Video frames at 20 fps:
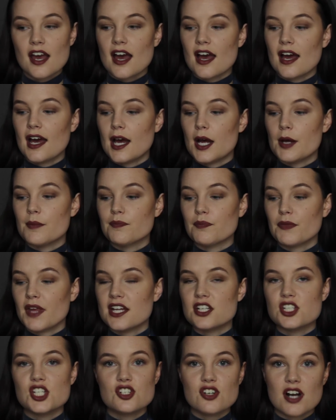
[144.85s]

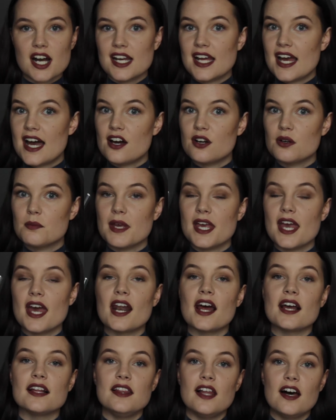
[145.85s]
and she tried it out on me,
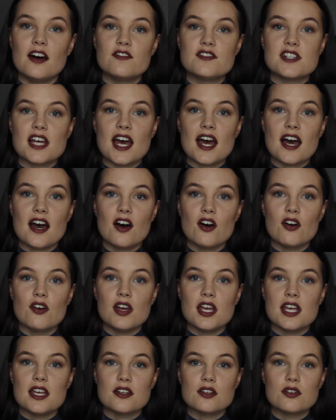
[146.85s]
and I loved how
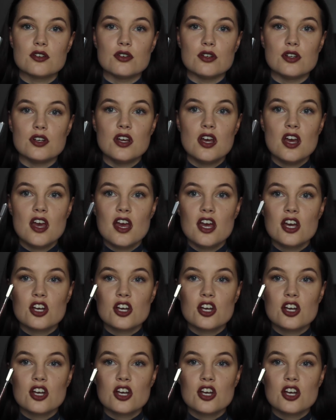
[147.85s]
it could